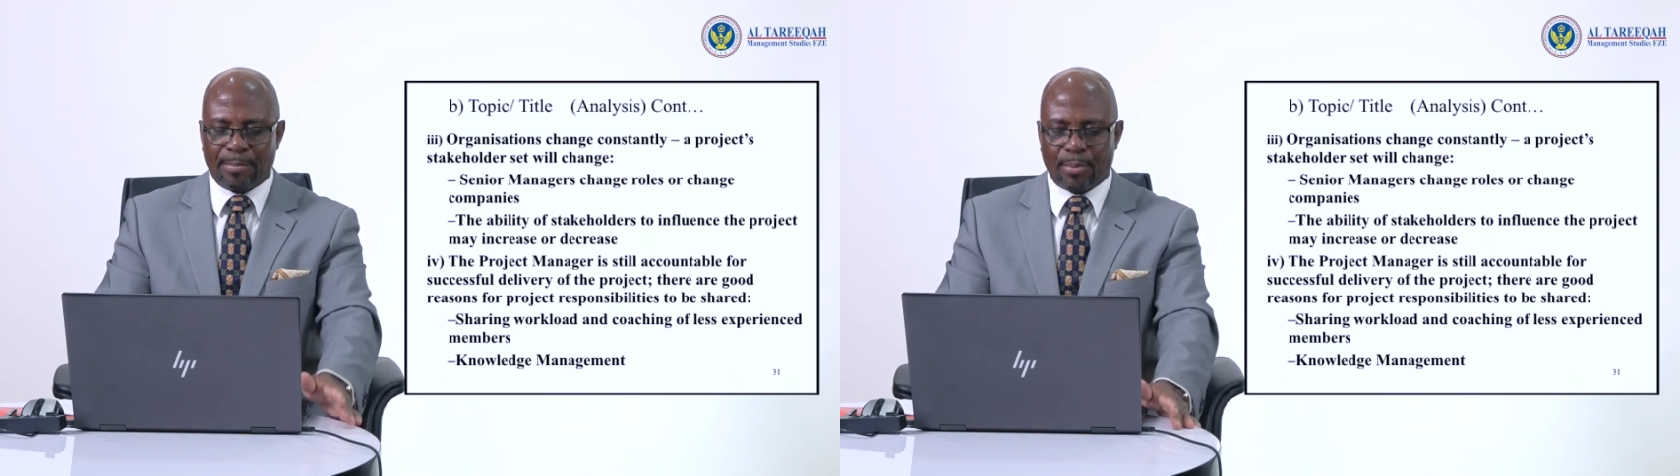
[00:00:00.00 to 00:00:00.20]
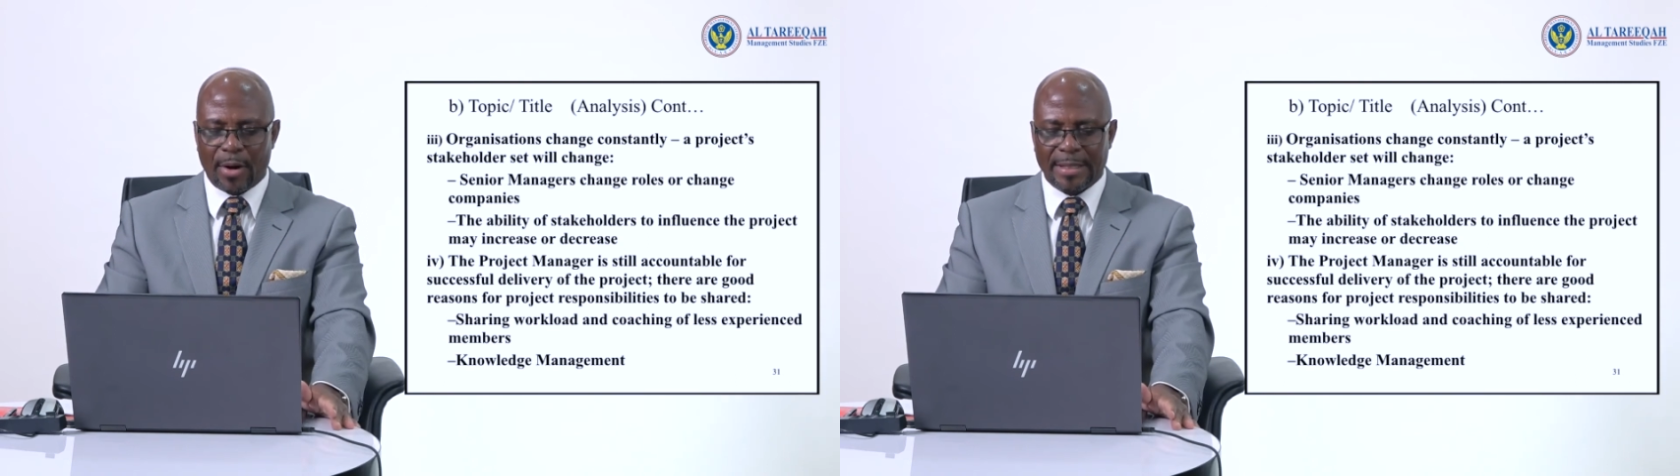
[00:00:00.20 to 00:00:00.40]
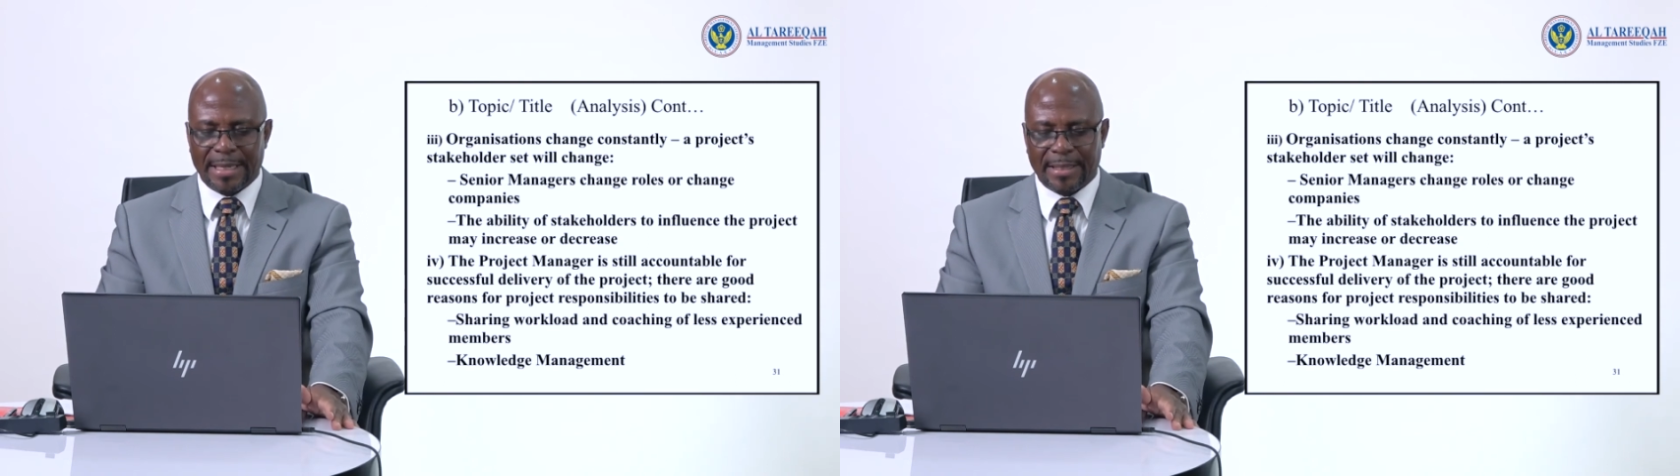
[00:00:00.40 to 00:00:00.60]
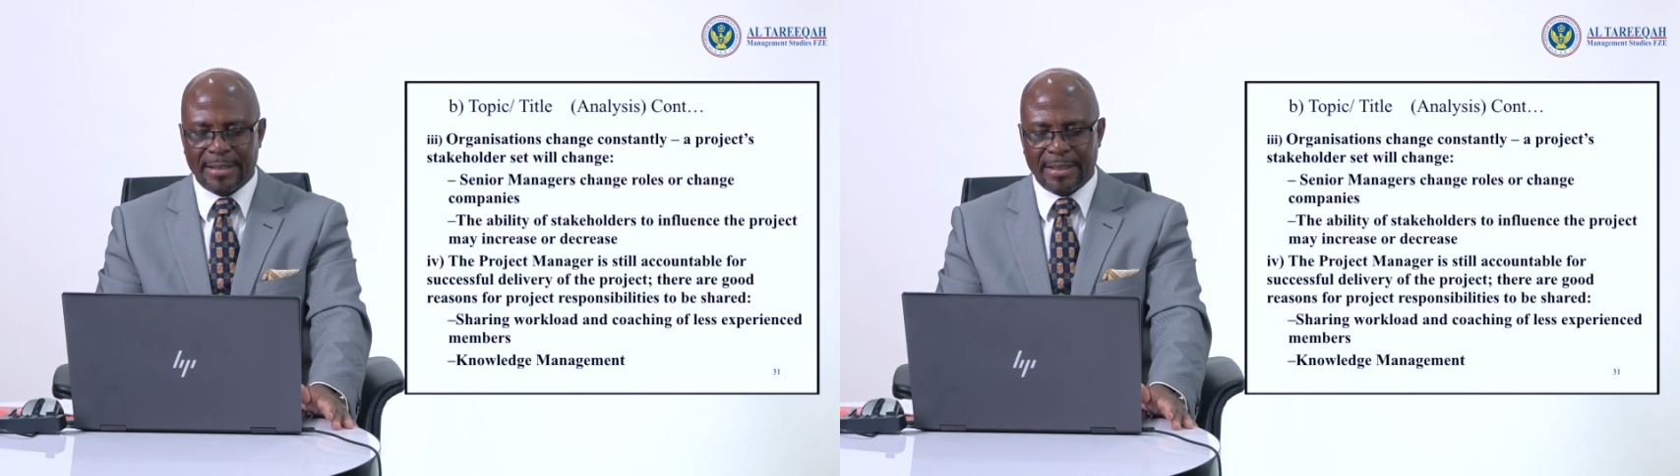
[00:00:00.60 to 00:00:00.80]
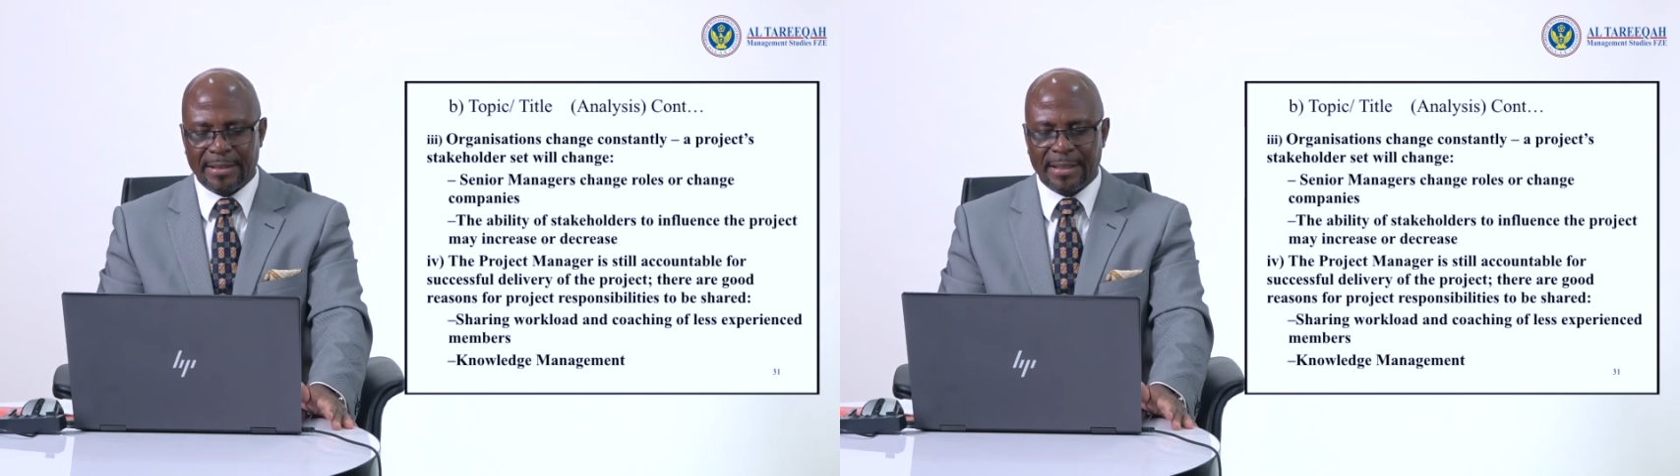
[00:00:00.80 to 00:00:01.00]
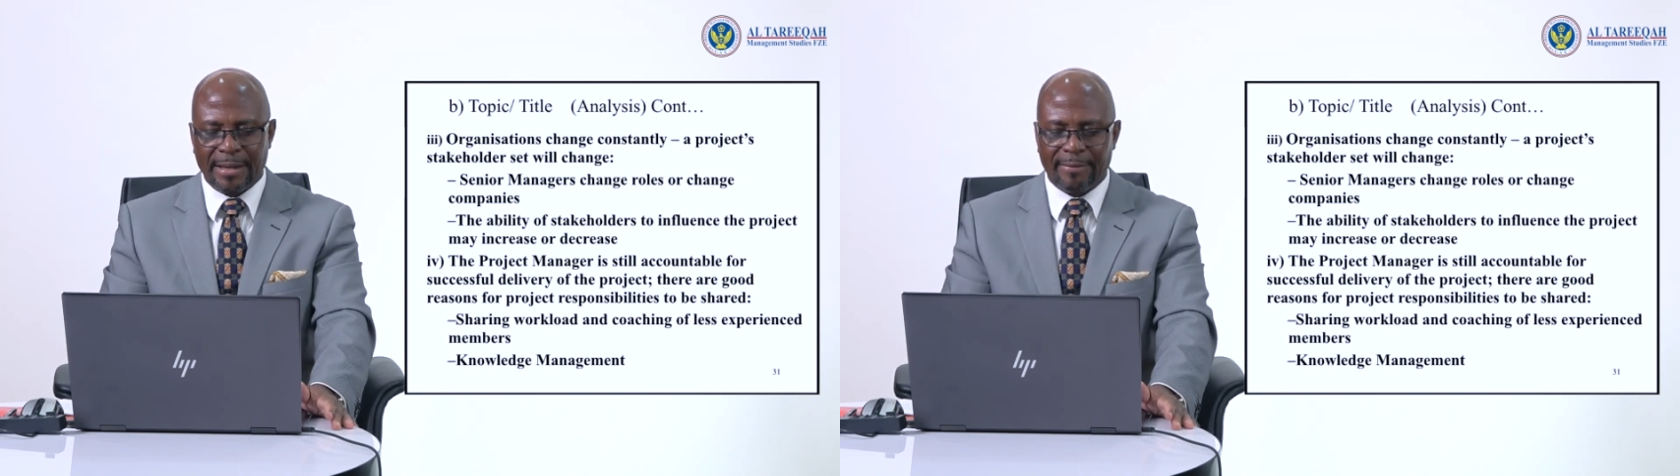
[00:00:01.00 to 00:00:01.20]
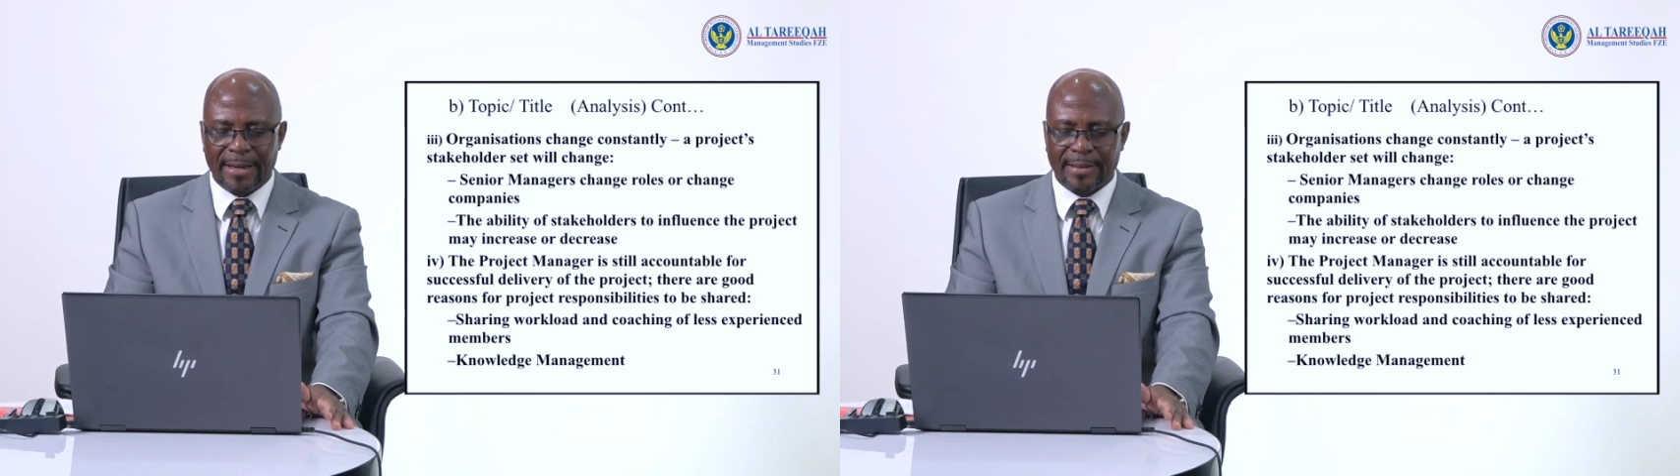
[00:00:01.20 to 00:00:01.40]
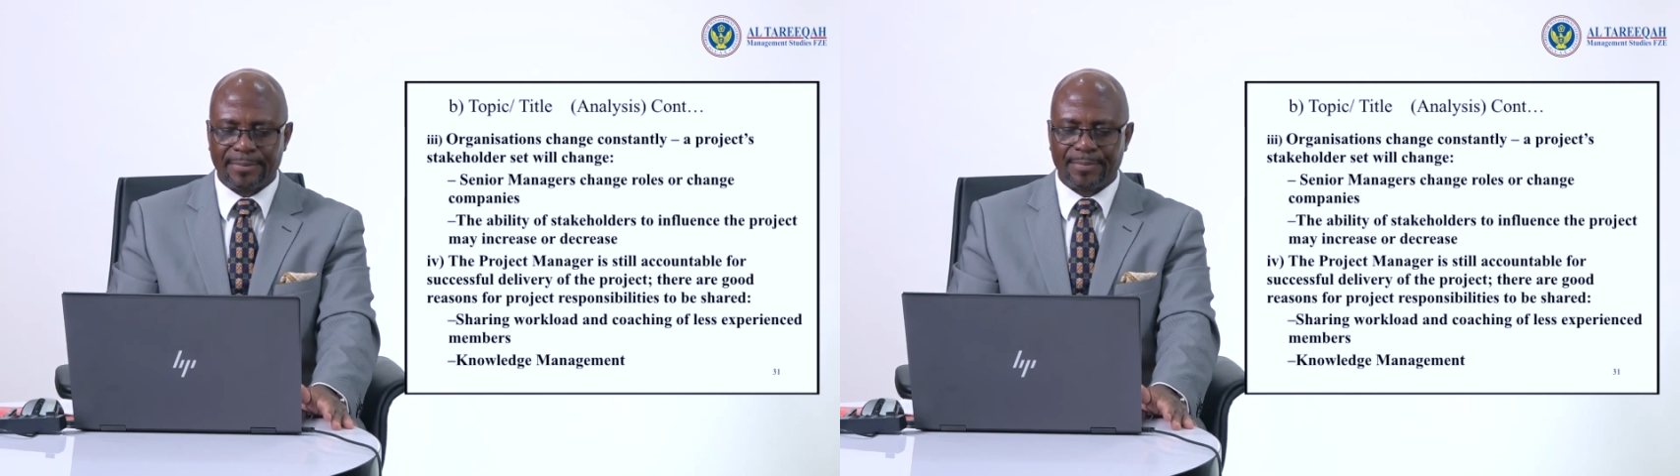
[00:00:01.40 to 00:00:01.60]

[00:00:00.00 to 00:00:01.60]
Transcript: project is delivered.